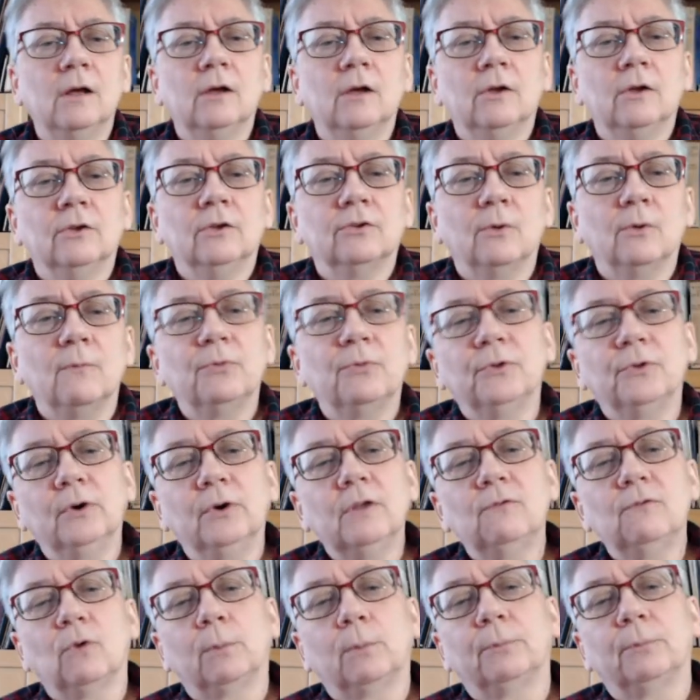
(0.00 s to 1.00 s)
So
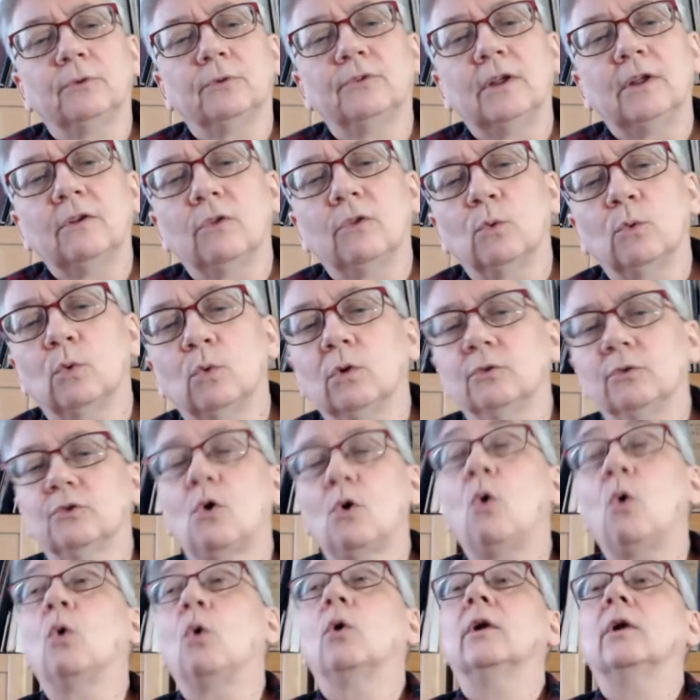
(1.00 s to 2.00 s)
34% of the world's
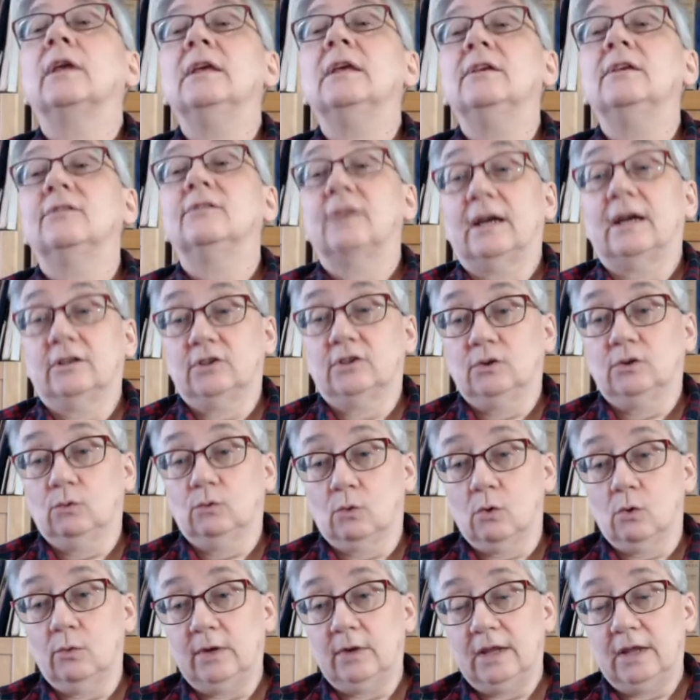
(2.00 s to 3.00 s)
cork is actually
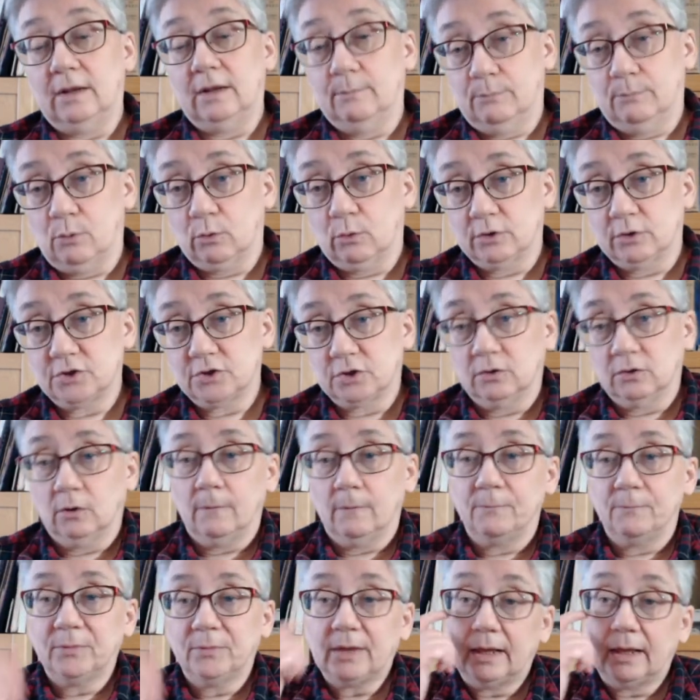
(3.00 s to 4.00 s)
grown in Portugal,
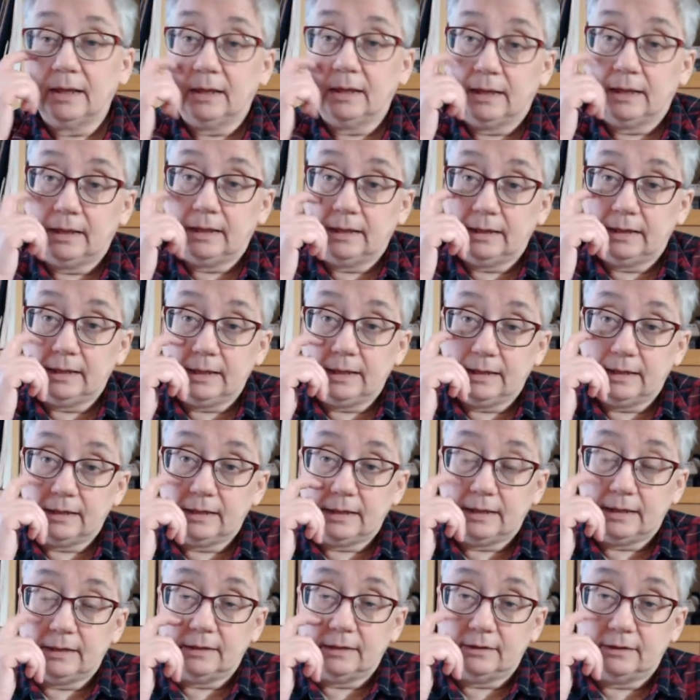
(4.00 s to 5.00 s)
and it
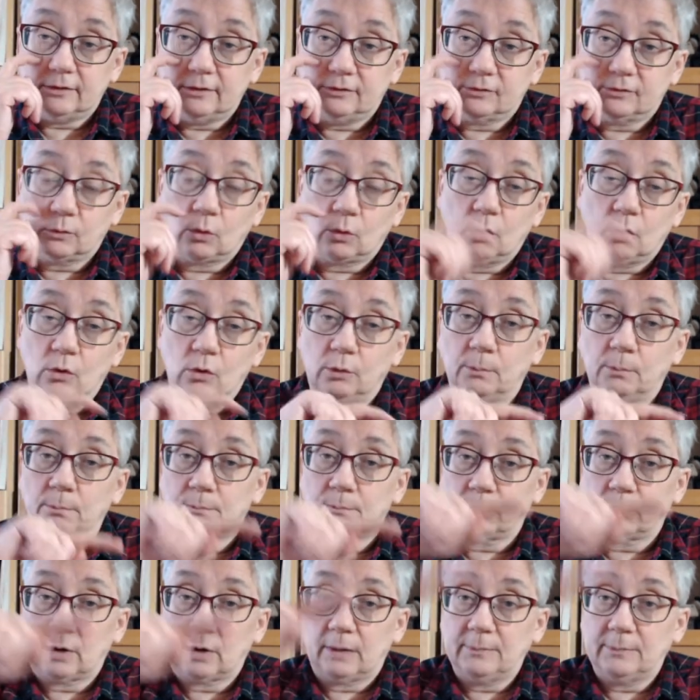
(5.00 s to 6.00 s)
is grown
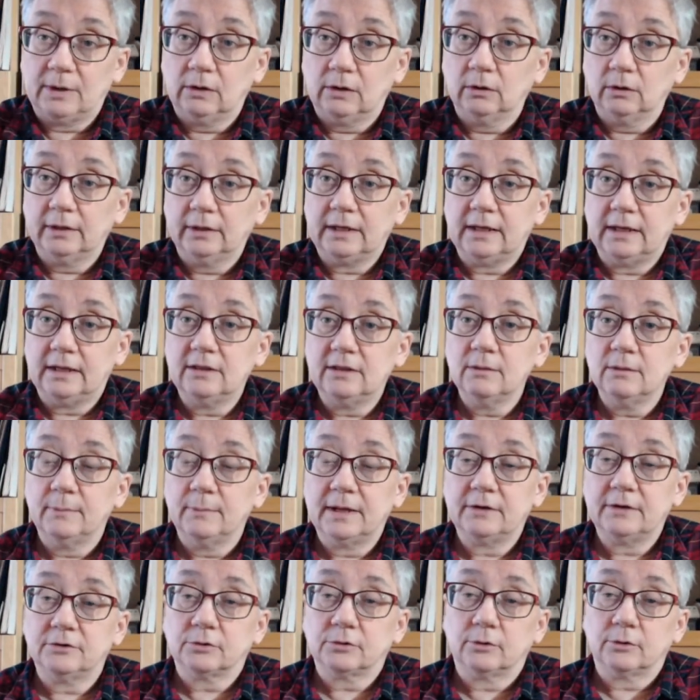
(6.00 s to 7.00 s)
primarily in the
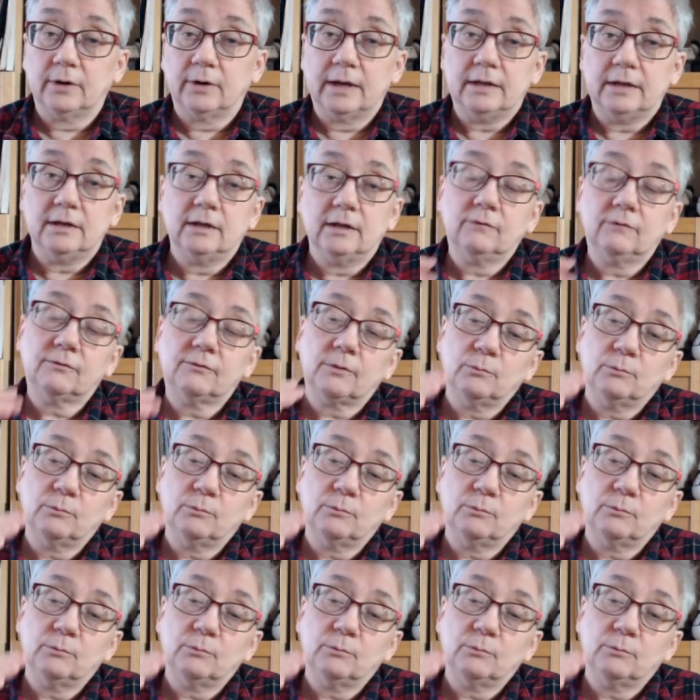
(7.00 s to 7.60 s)
Mediterranean from